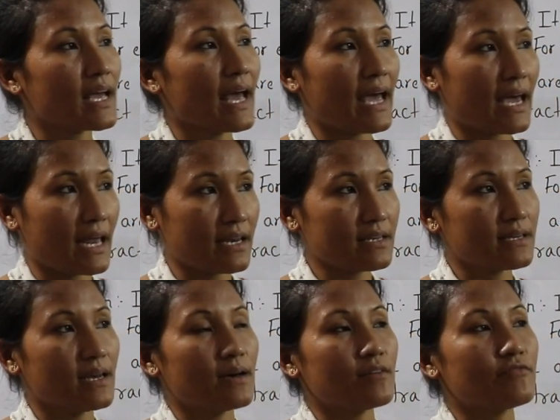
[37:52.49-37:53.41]
and
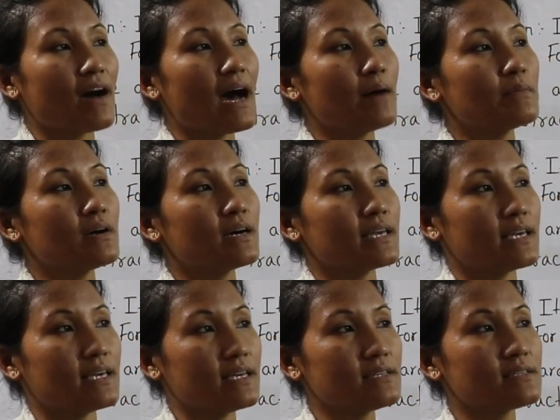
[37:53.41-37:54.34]
farmer
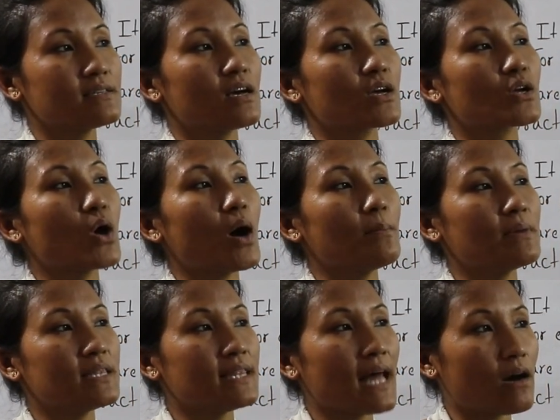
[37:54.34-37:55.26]
is
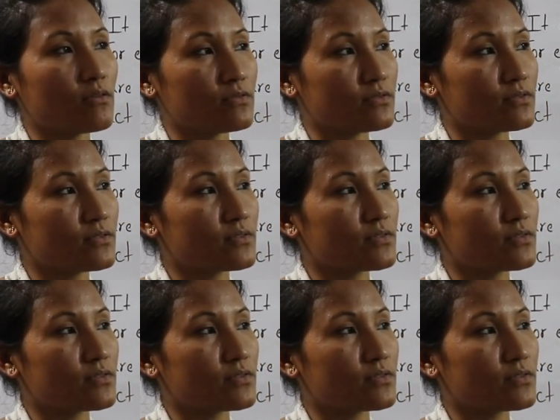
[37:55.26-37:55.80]
common noun.